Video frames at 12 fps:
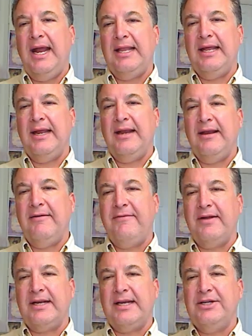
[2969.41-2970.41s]
And
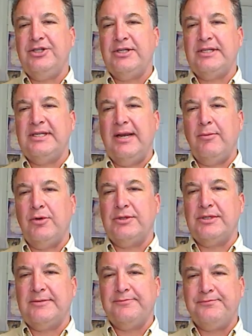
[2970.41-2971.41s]
then fictitious
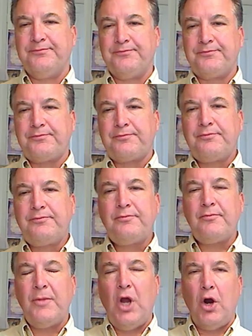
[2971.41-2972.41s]
numbers
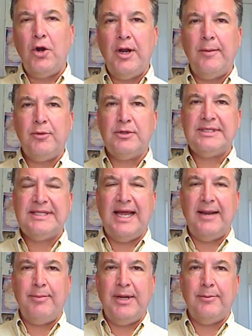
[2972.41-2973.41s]
are
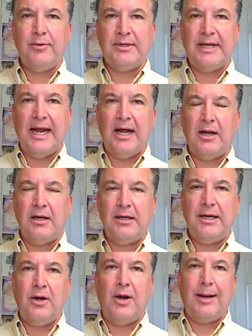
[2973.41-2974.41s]
numbers that people
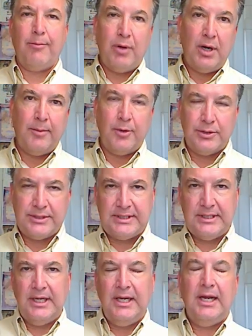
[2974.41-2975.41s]
dial, like
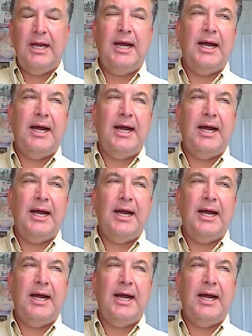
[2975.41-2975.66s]
plumbers.